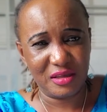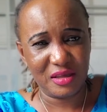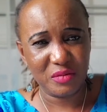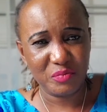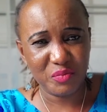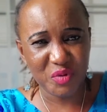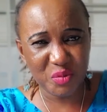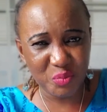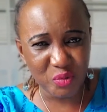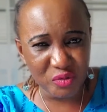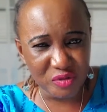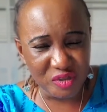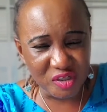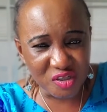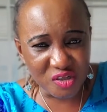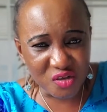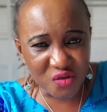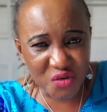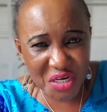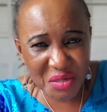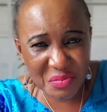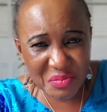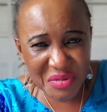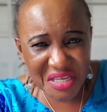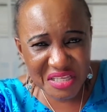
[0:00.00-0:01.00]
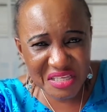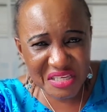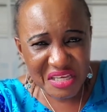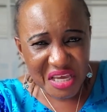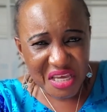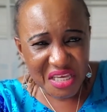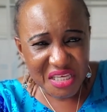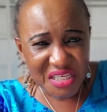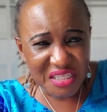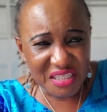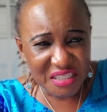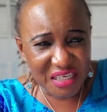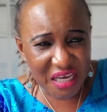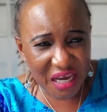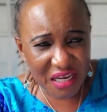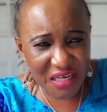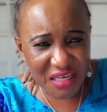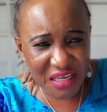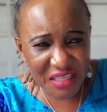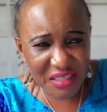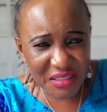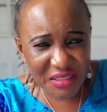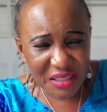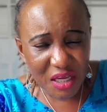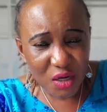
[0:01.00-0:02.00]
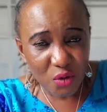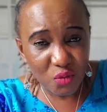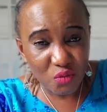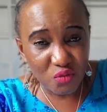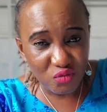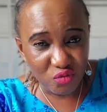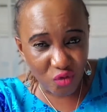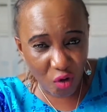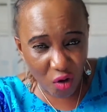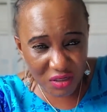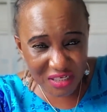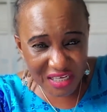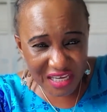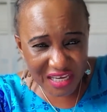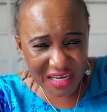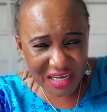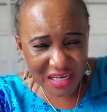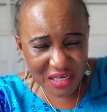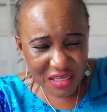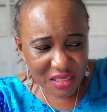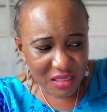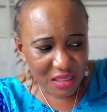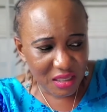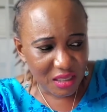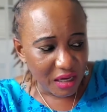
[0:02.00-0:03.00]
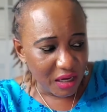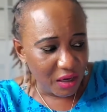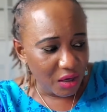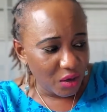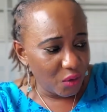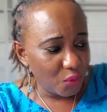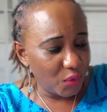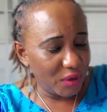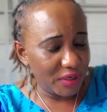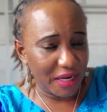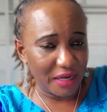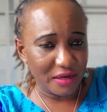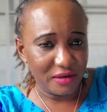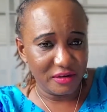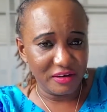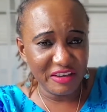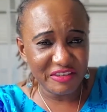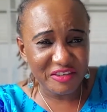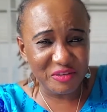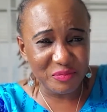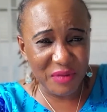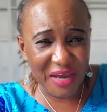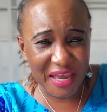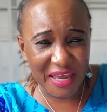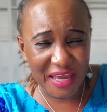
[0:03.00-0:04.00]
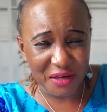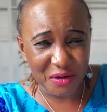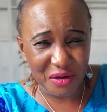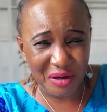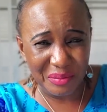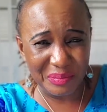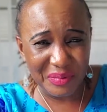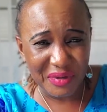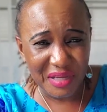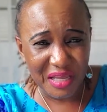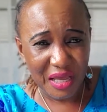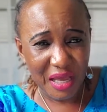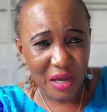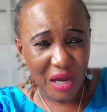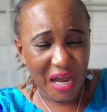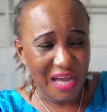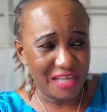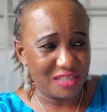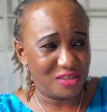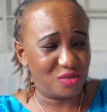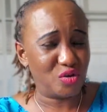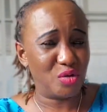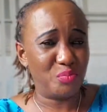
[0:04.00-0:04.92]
People screaming, yelling, running. When I lit my head up, I saw